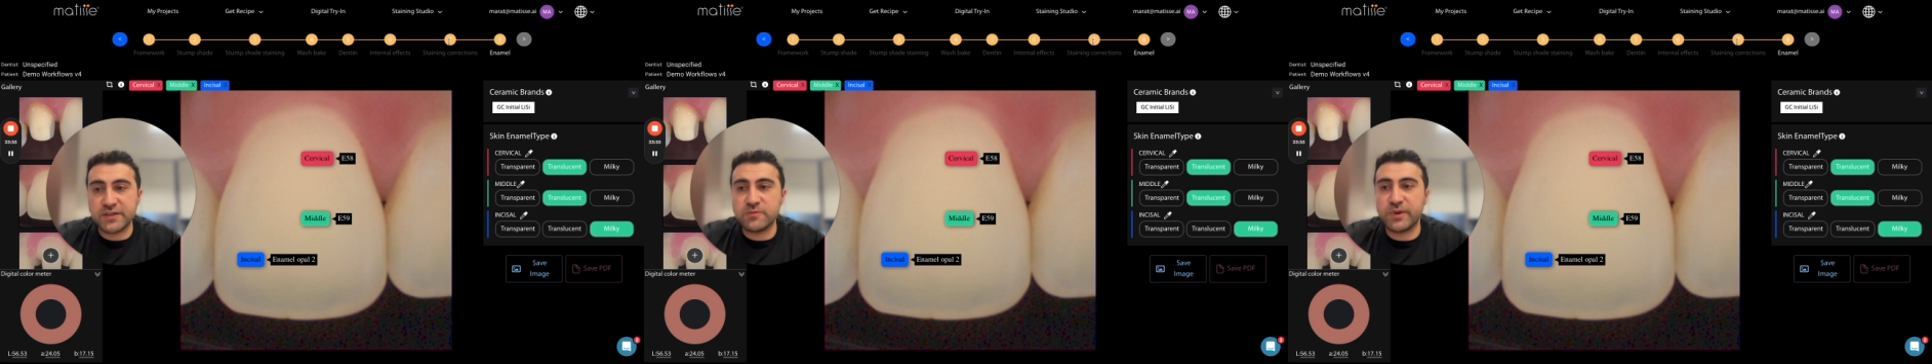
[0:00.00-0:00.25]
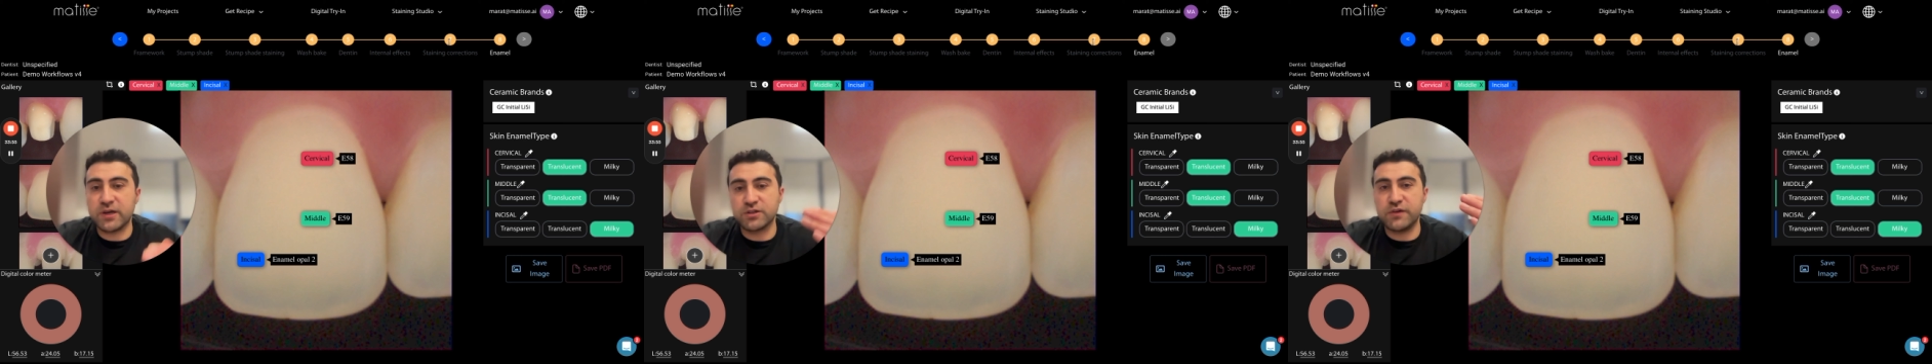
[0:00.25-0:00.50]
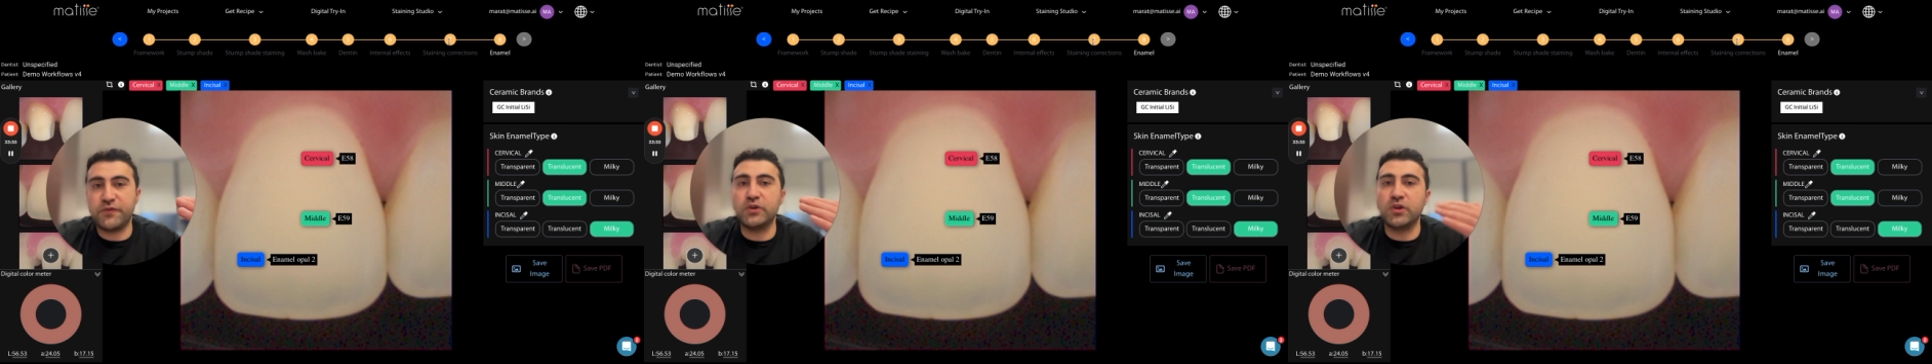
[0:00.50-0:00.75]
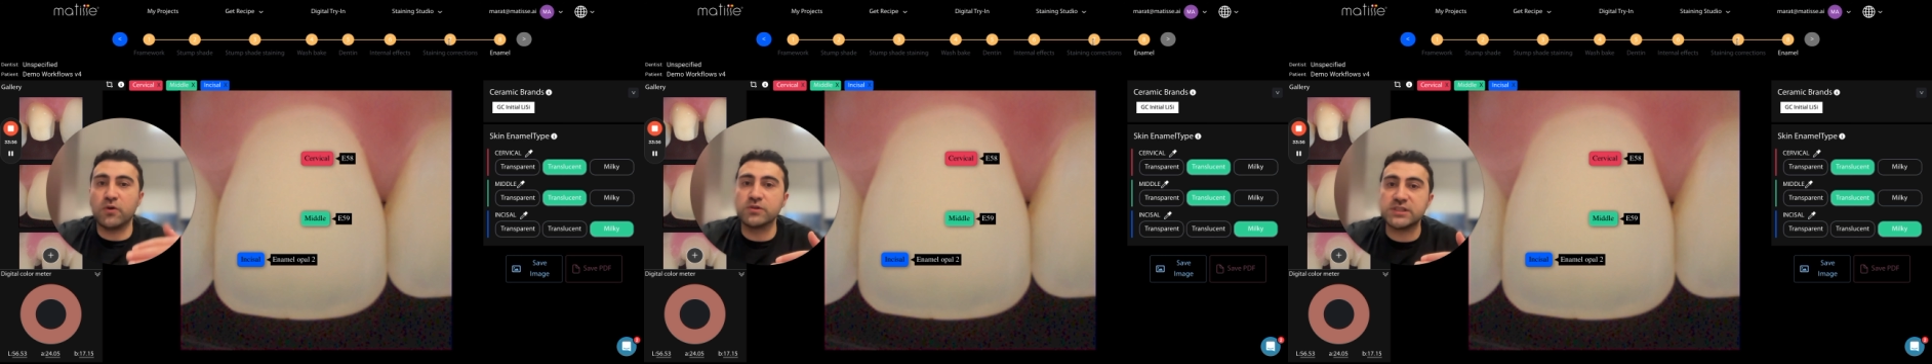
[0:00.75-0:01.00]
because if you
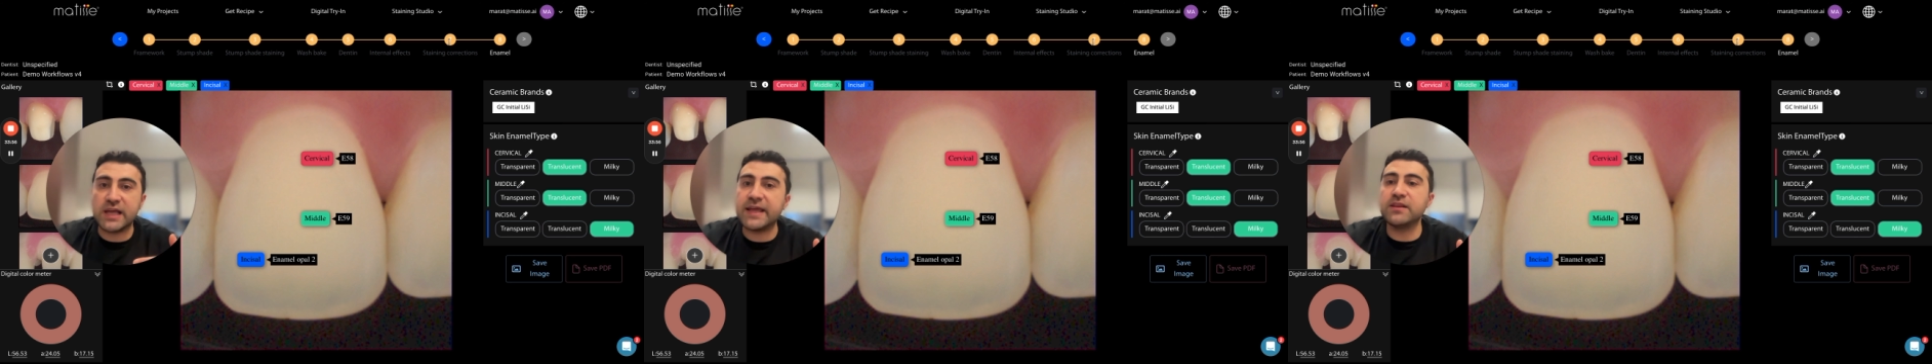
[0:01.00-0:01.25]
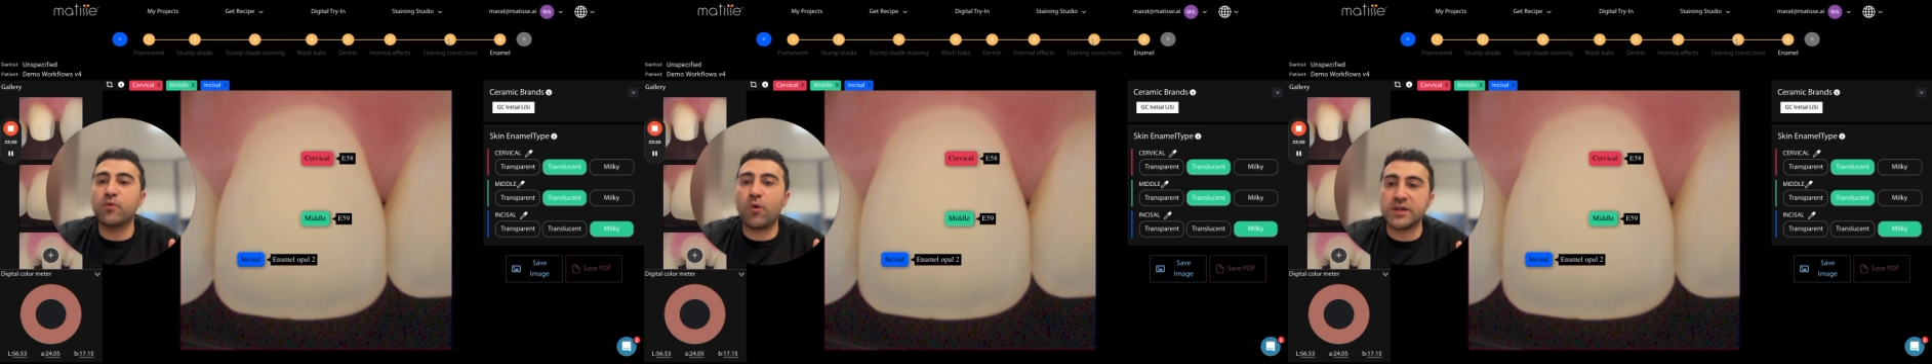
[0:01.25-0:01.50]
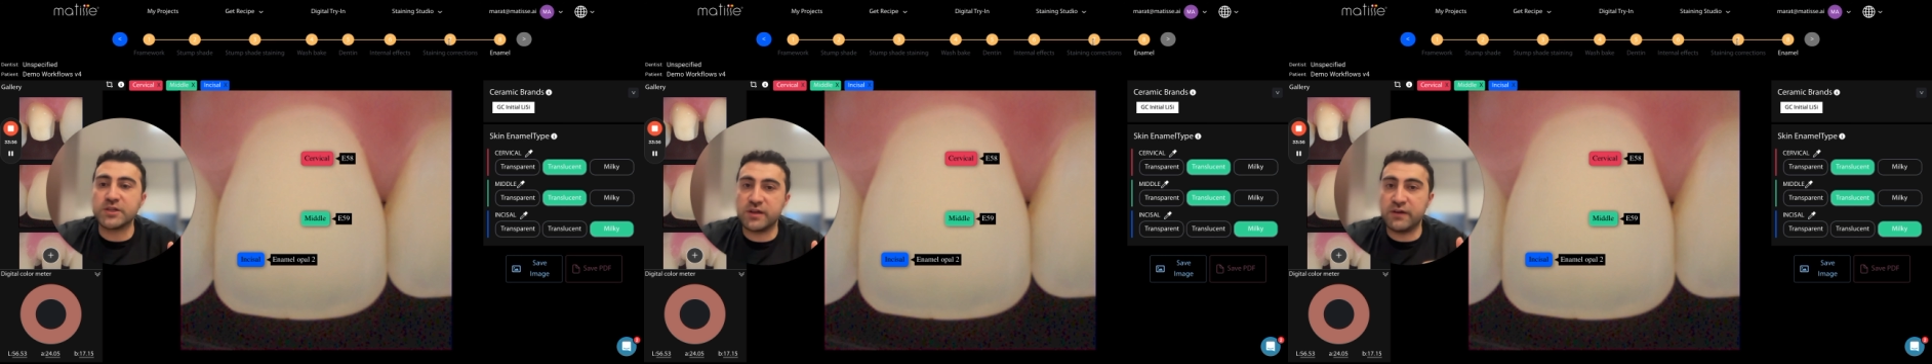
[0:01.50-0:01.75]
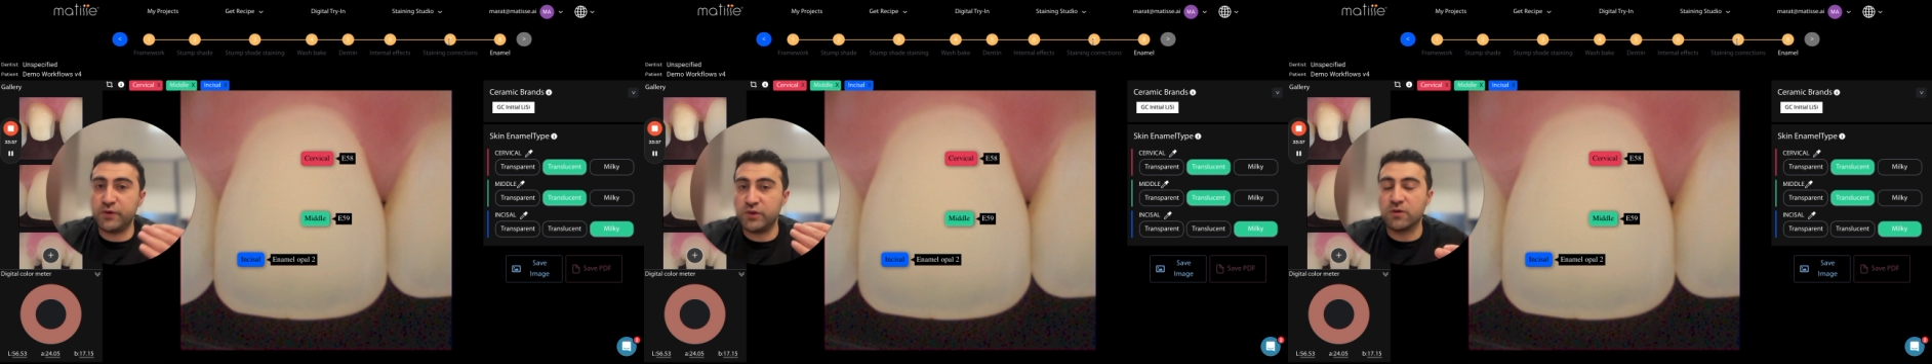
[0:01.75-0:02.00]
don't stain
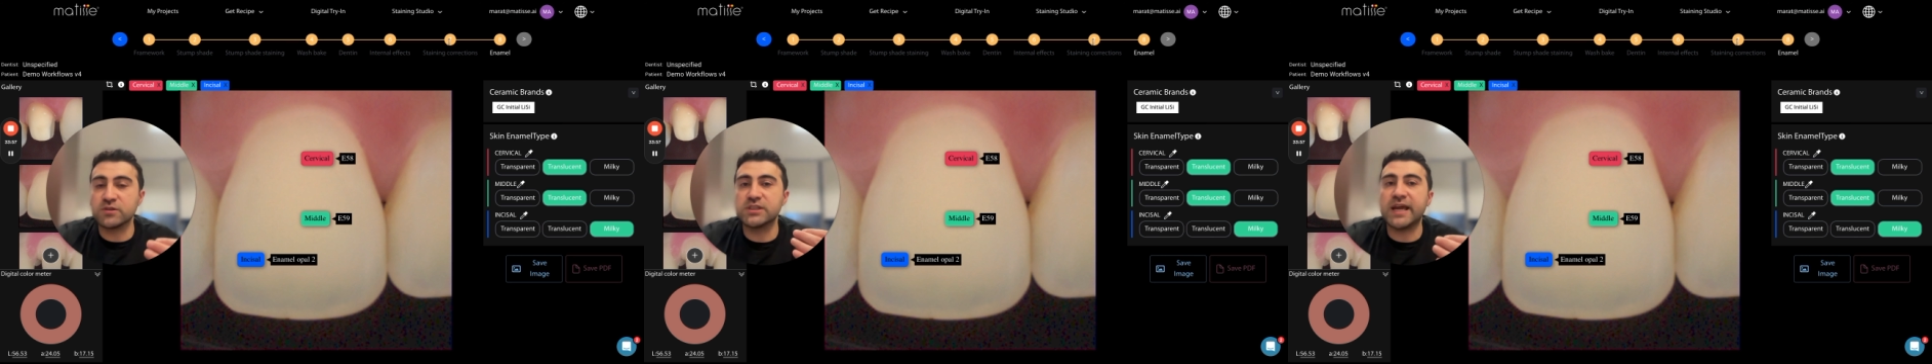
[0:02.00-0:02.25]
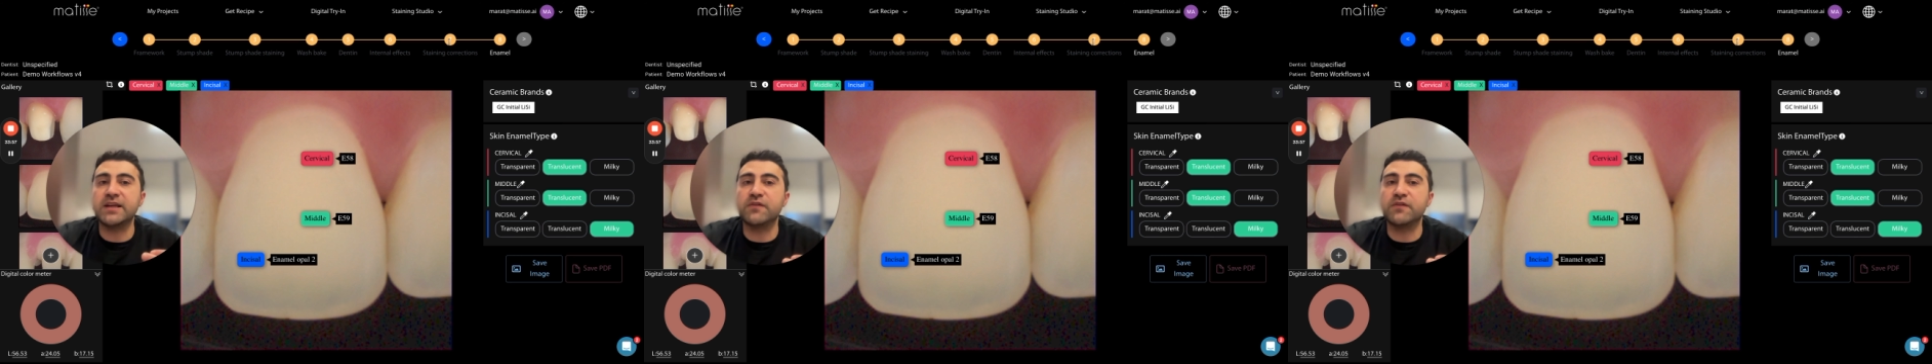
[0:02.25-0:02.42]
the